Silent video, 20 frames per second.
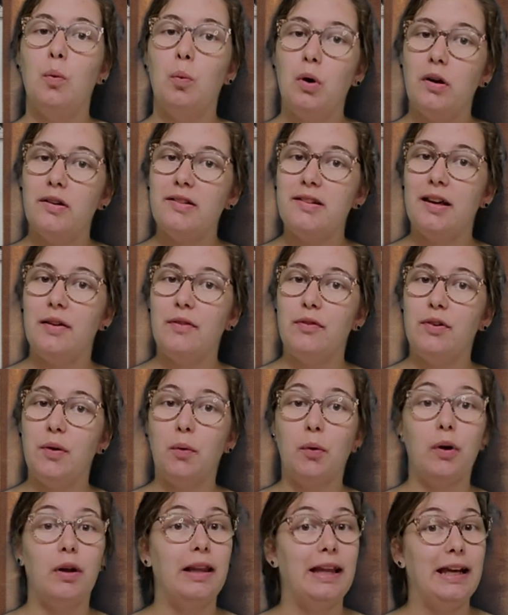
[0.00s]
What if you
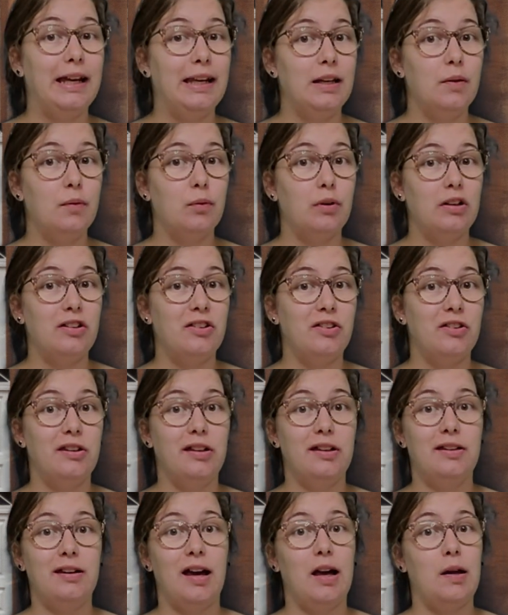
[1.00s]
were a lady in
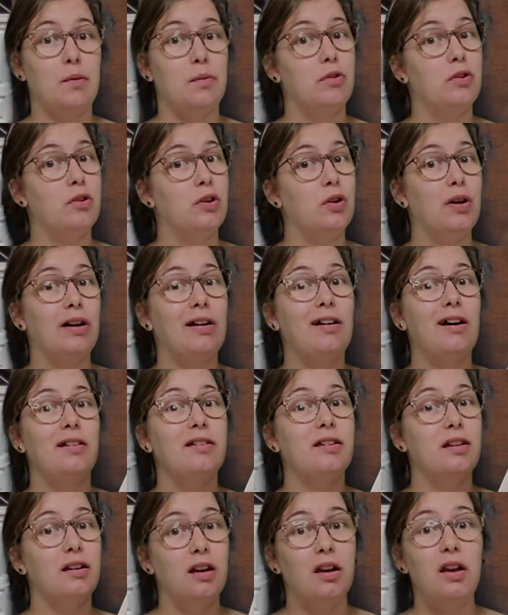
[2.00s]
Regency times, you had
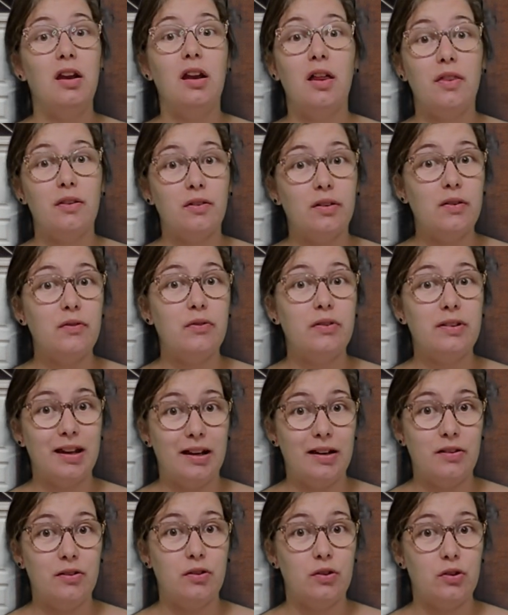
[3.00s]
gotten another
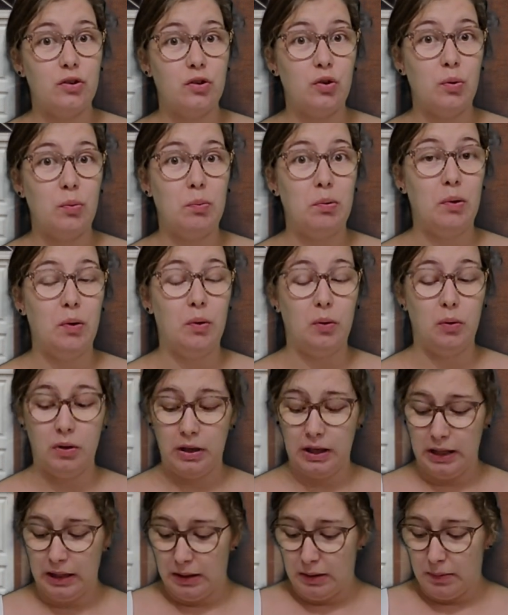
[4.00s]
invitation to a ball,
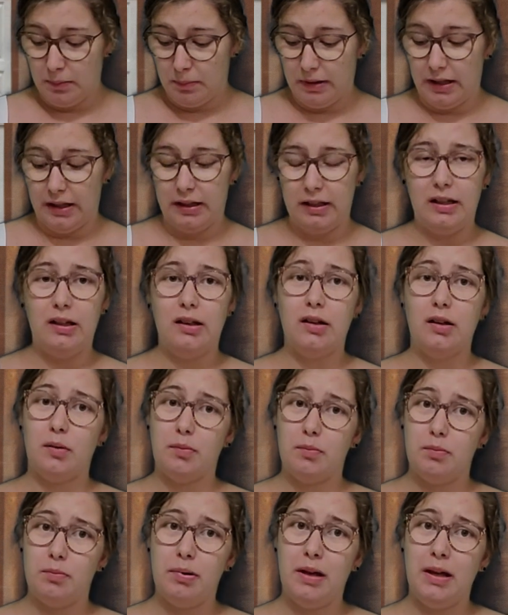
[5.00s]
but your
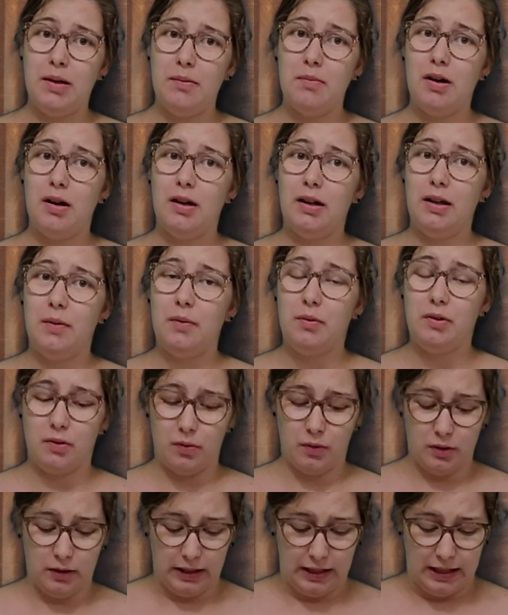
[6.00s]
pin money was
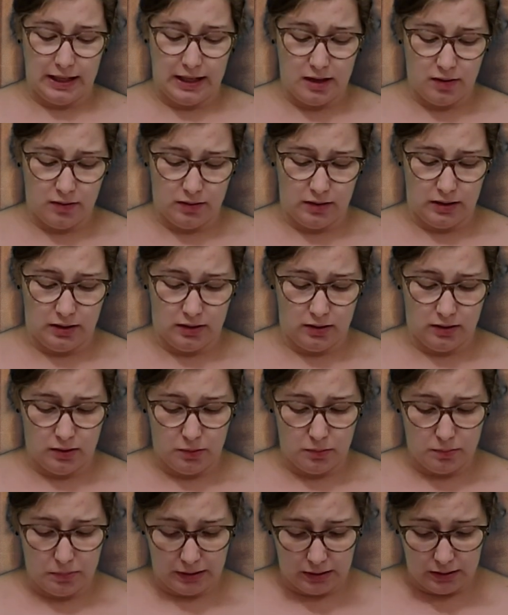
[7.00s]
running out and
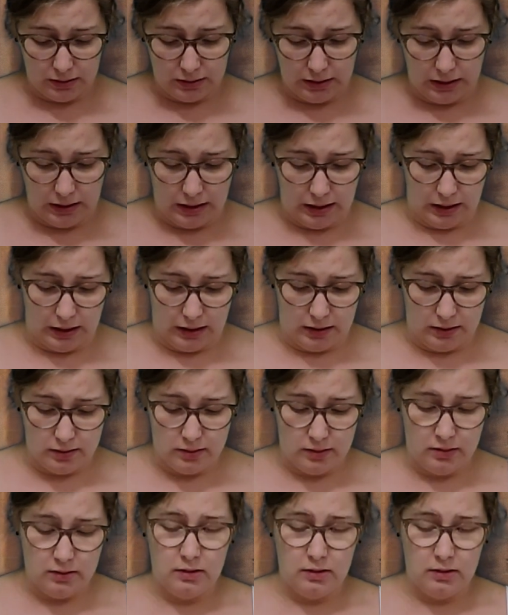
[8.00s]
you barely had